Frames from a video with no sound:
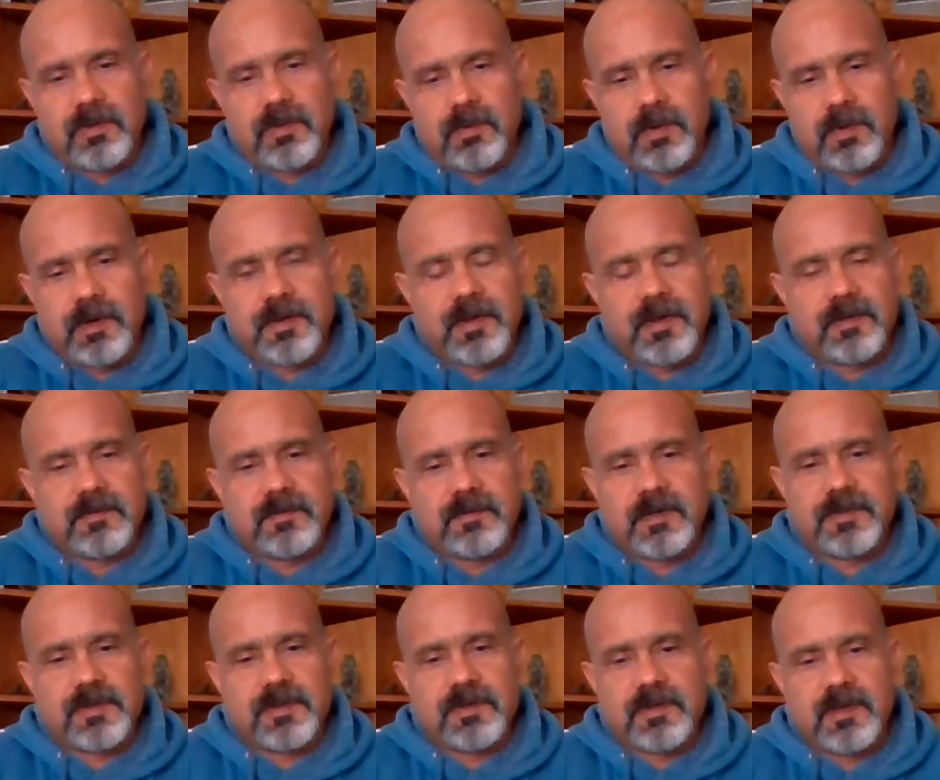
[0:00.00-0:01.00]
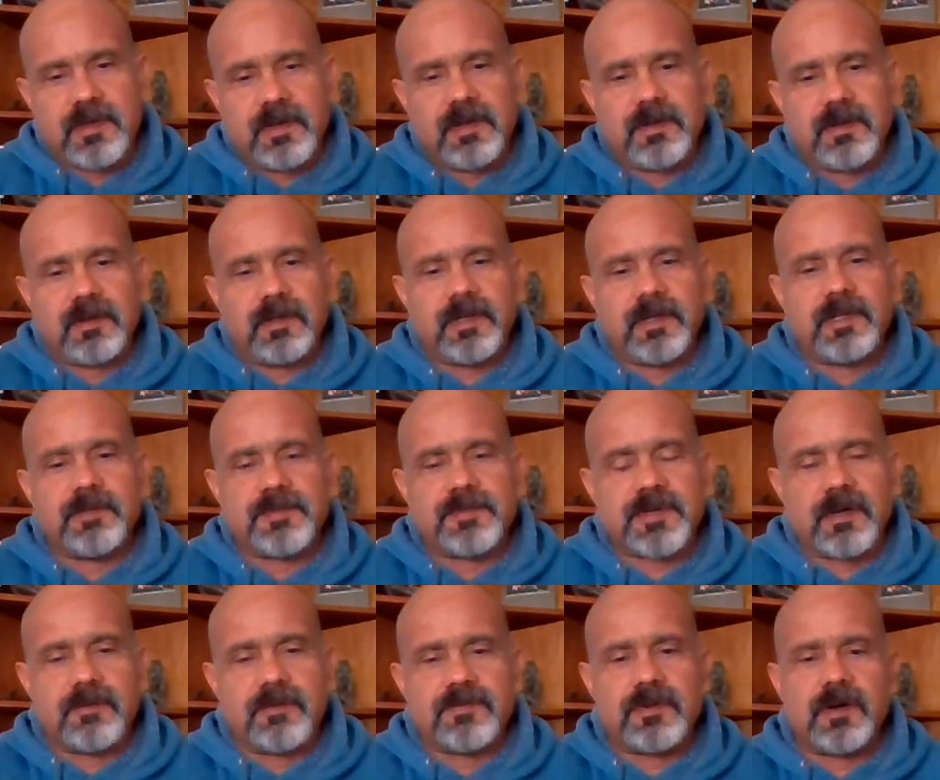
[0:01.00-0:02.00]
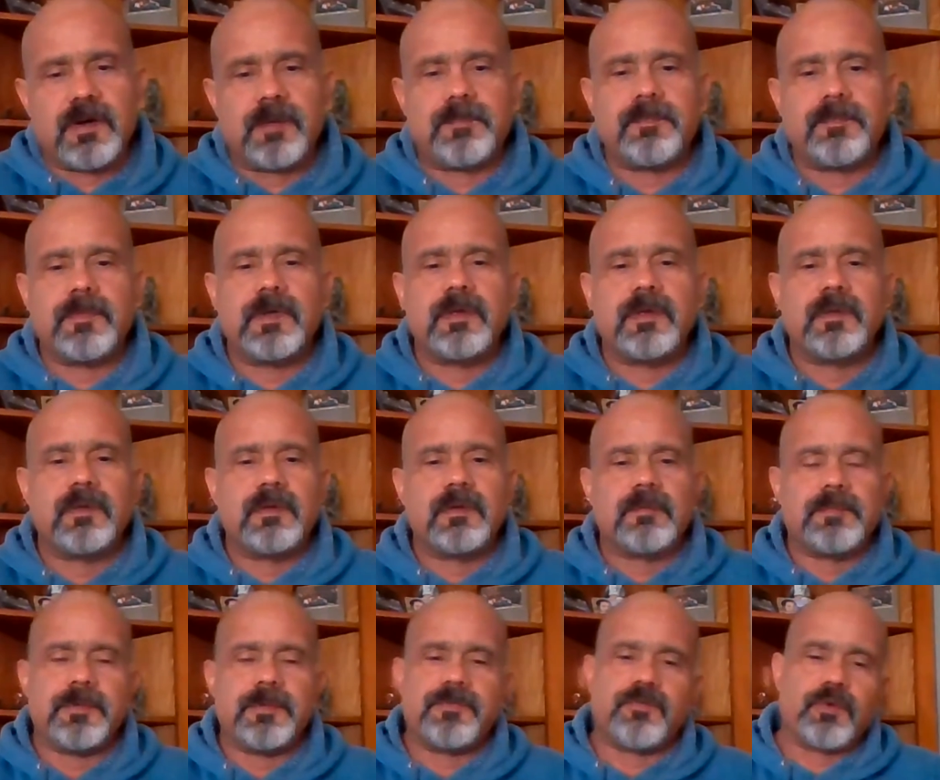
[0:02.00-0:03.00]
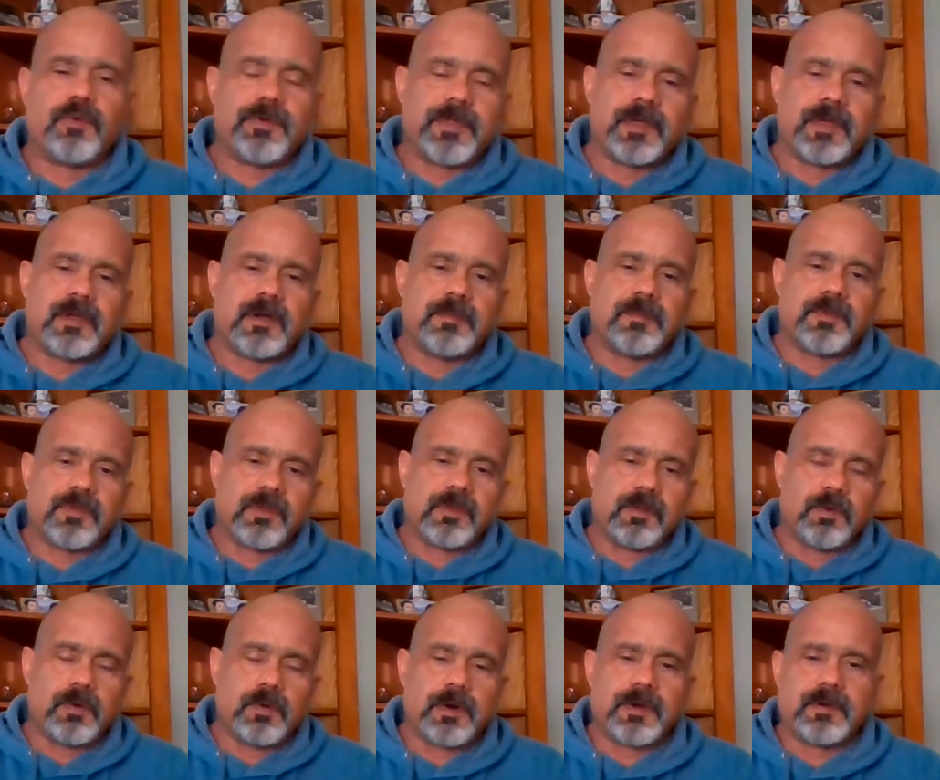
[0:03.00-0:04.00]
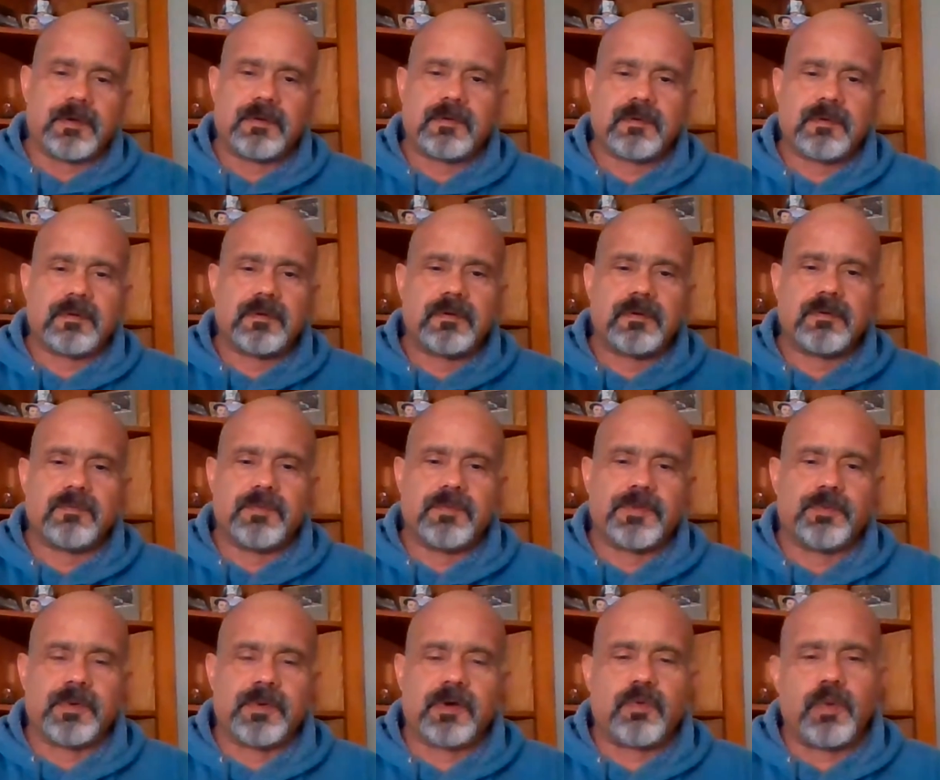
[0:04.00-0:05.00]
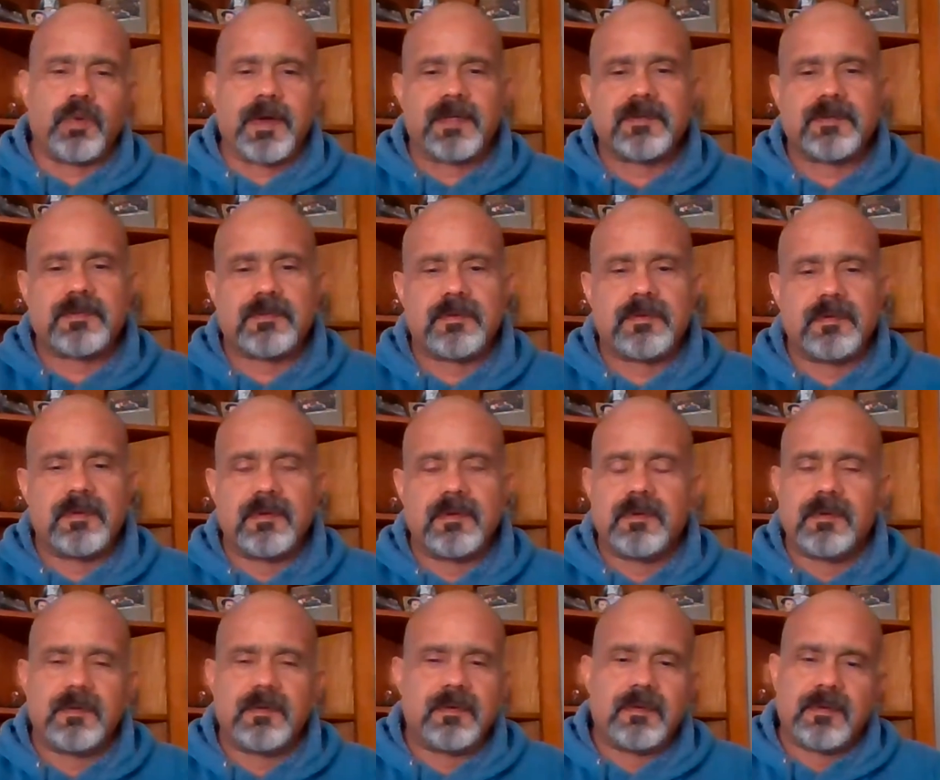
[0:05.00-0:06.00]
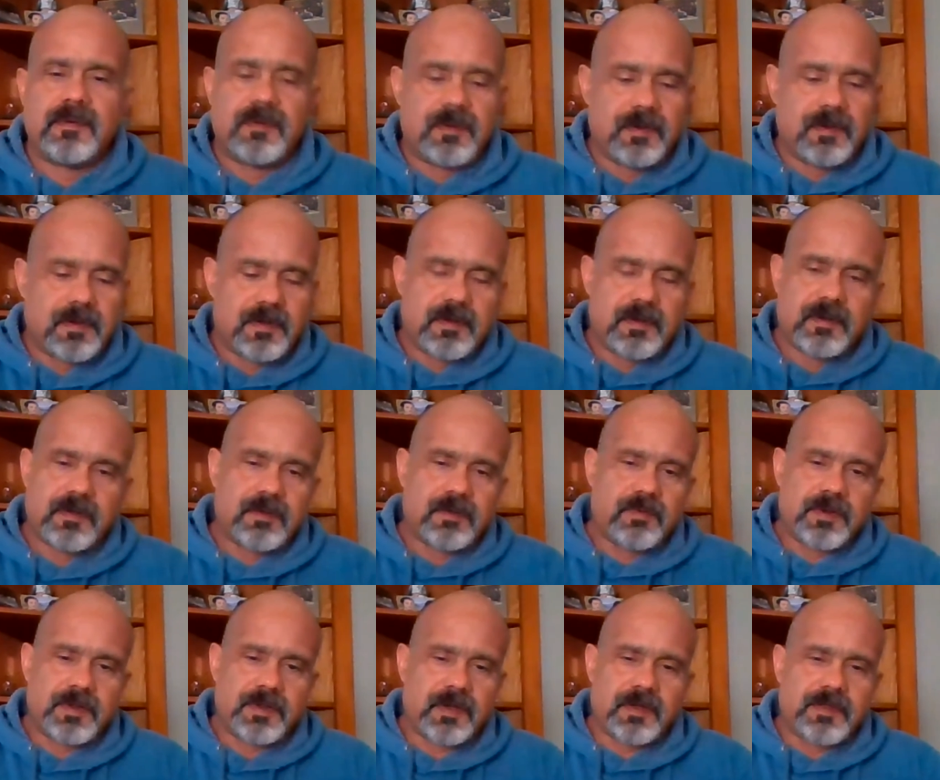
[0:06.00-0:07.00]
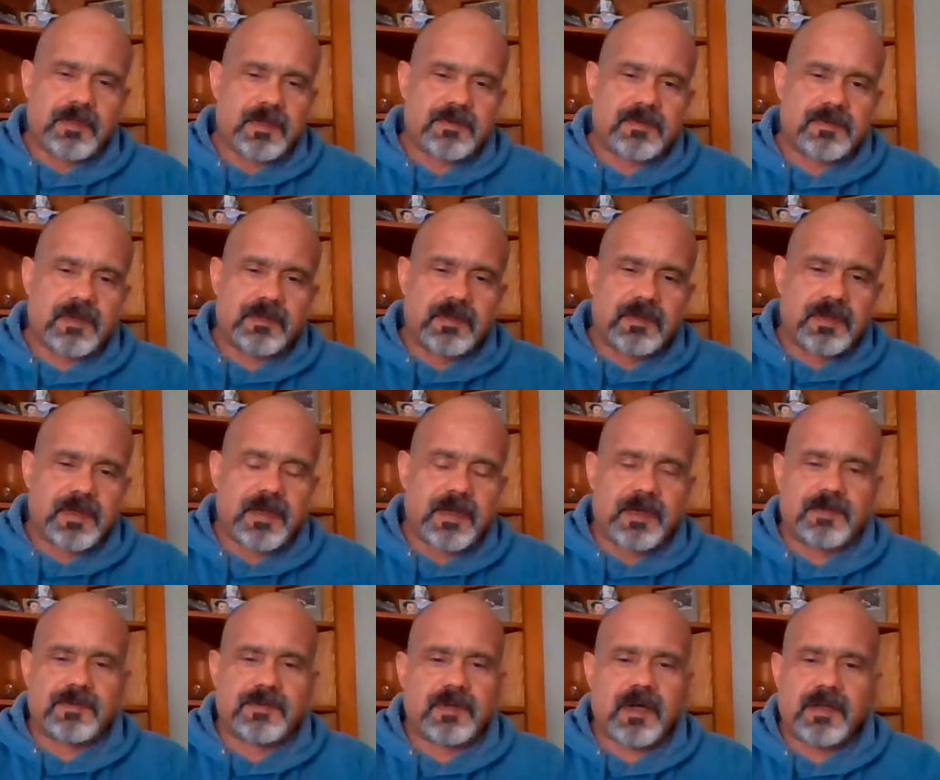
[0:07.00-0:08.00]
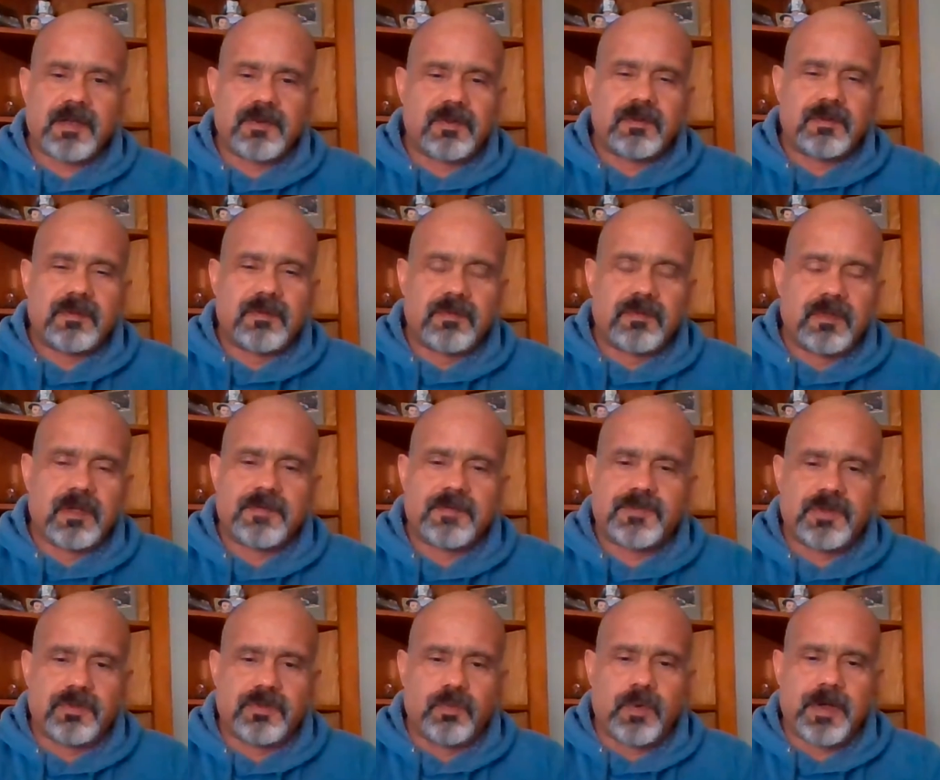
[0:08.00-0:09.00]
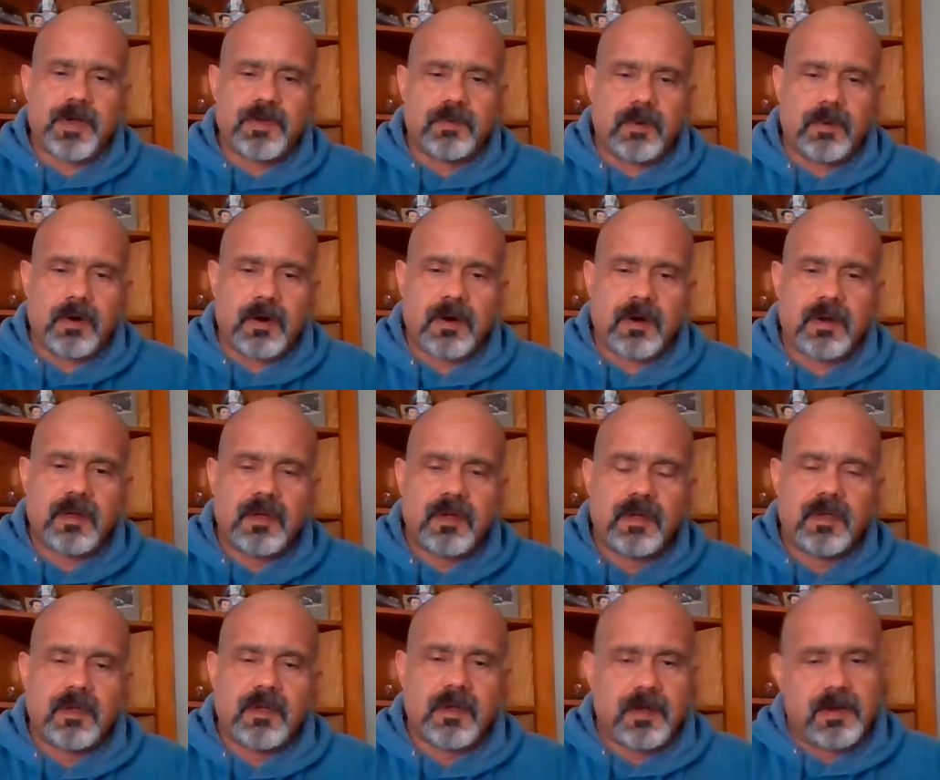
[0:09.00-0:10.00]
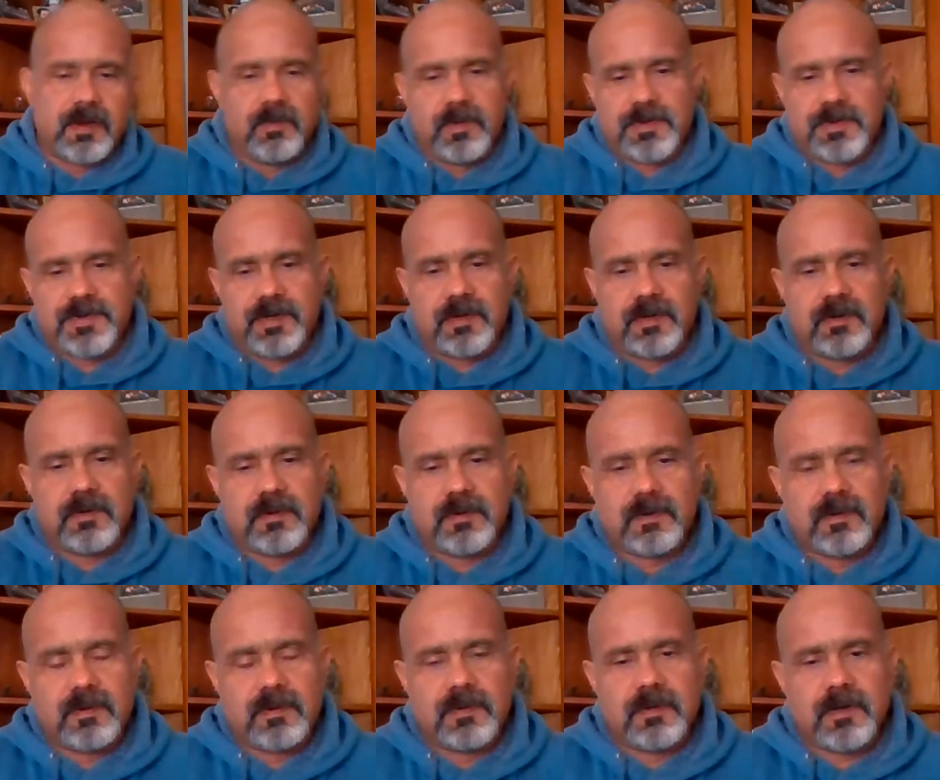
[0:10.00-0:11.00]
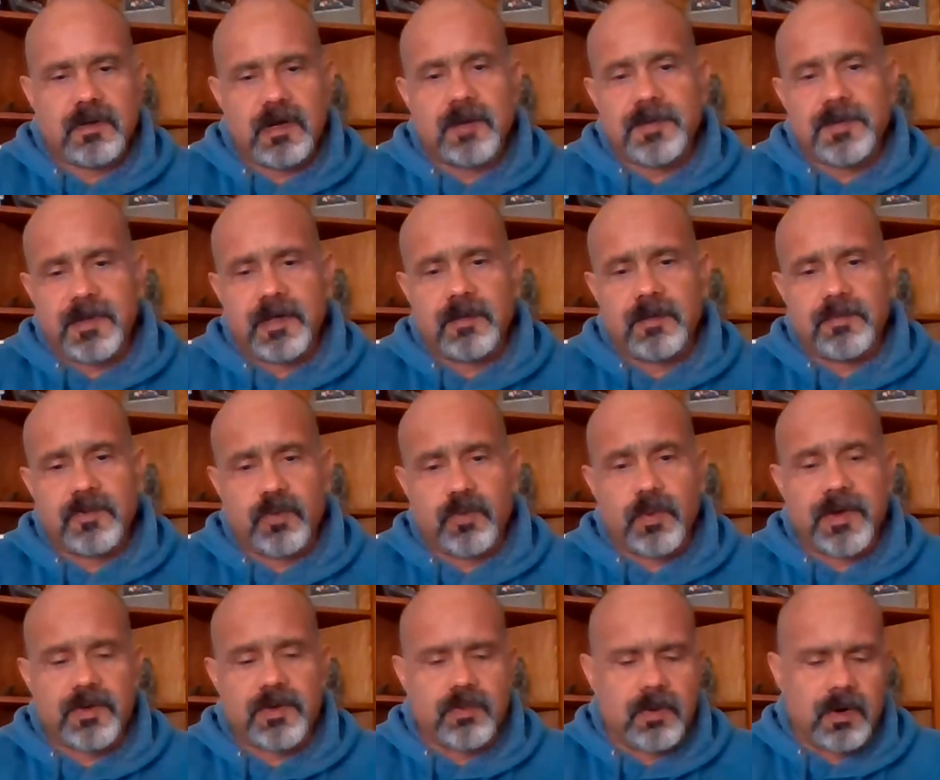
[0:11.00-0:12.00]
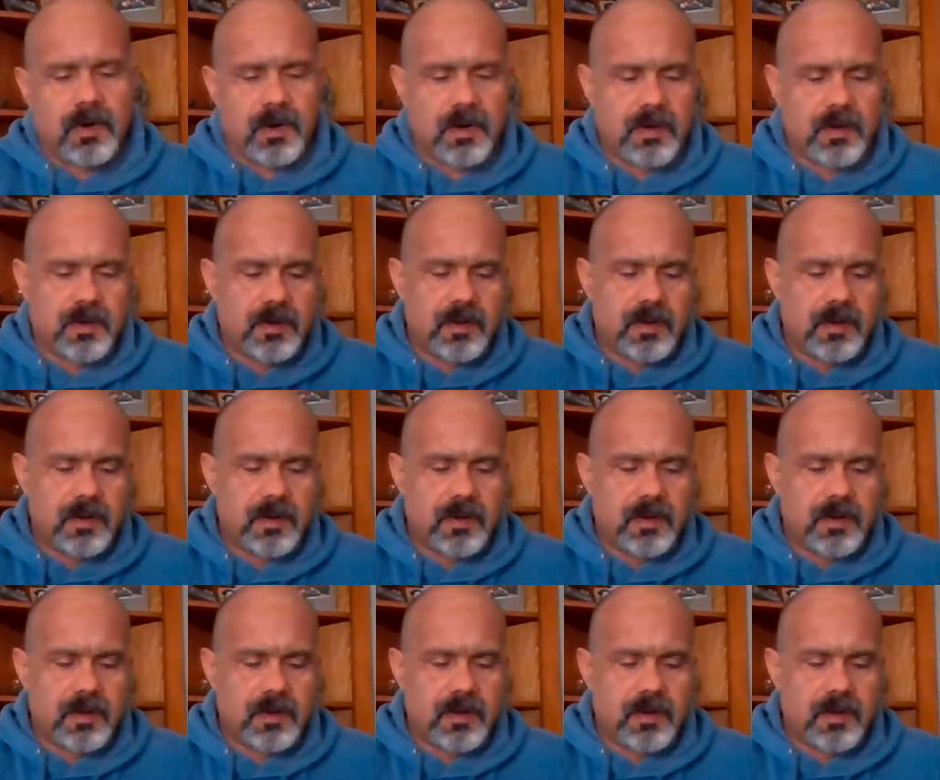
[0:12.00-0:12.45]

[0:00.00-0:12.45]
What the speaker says: the Lord, they think they need to clean themselves up before they come to the Lord with a request. And I want to tell you, that's not the case. God loves you the way you are, and He wants you to come to Him the way you are.